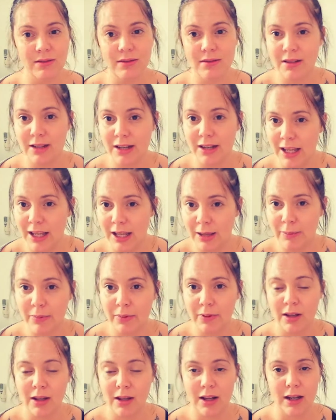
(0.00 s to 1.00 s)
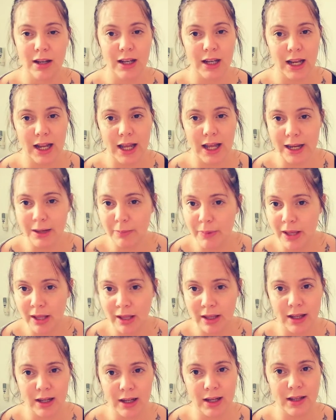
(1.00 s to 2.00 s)
Sleep, light
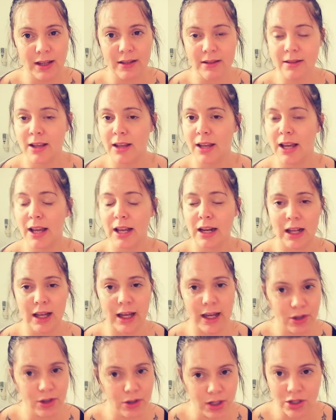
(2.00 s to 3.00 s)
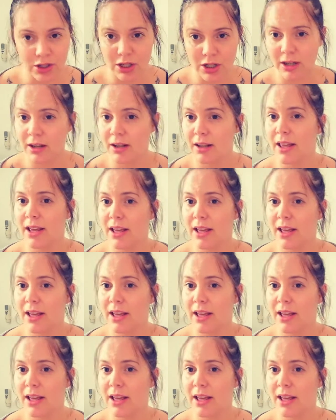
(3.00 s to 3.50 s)
painkillers, and hydration.